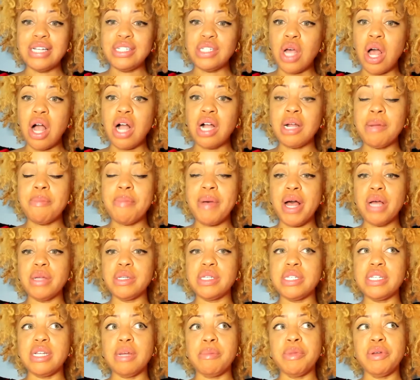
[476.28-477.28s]
talk about
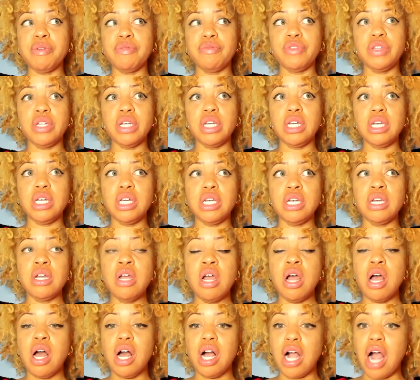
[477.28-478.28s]
some of the
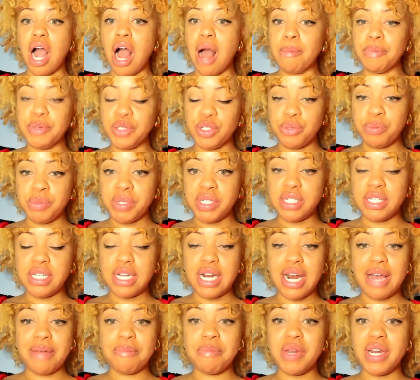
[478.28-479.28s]
accomplishments that
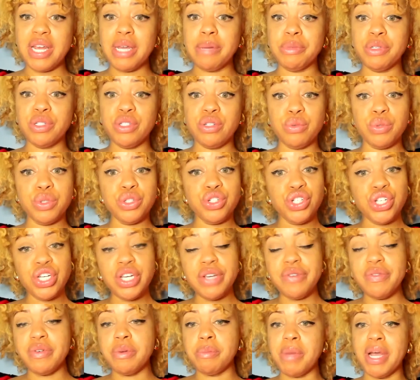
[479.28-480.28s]
I've been able to
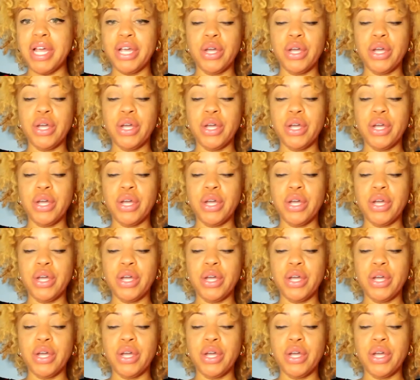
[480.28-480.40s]
achieve in my